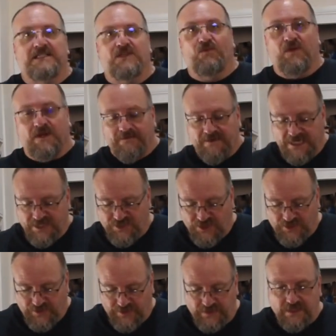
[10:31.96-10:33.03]
so what I'm going to
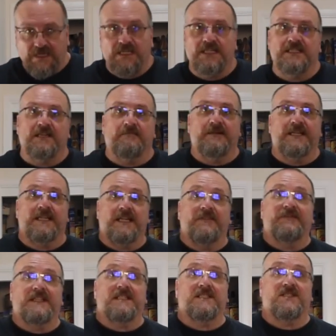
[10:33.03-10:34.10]
do is I'm going to
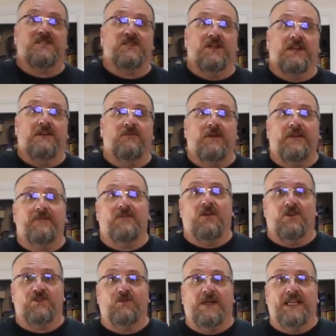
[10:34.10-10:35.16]
give this a stir. We've
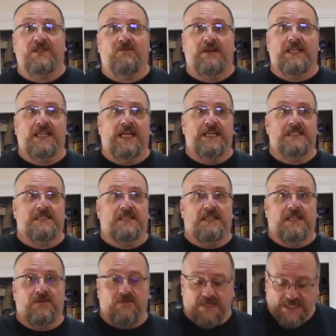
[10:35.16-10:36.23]
got 23 litres of
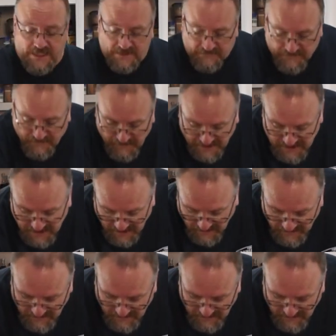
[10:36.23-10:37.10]
liquid in the fermenter.